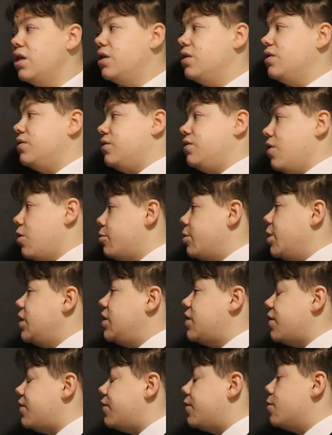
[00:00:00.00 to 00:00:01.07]
There's so many
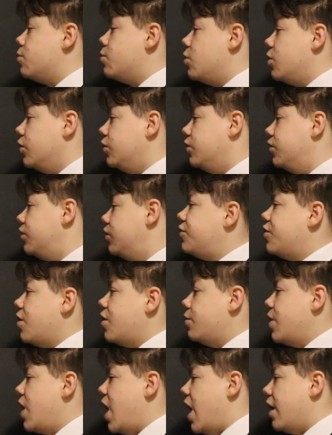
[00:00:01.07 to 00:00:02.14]
different ones.
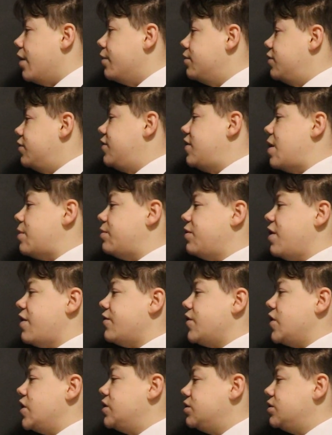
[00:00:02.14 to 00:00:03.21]
So yeah, step
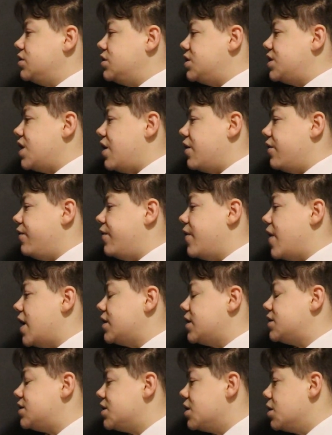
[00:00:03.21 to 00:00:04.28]
7, sound
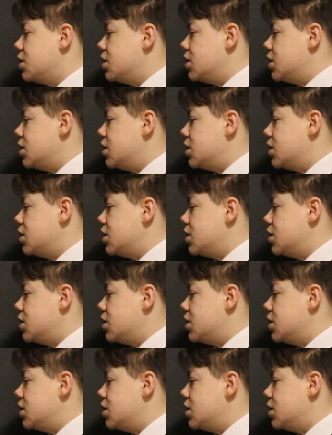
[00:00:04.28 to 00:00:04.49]
effects,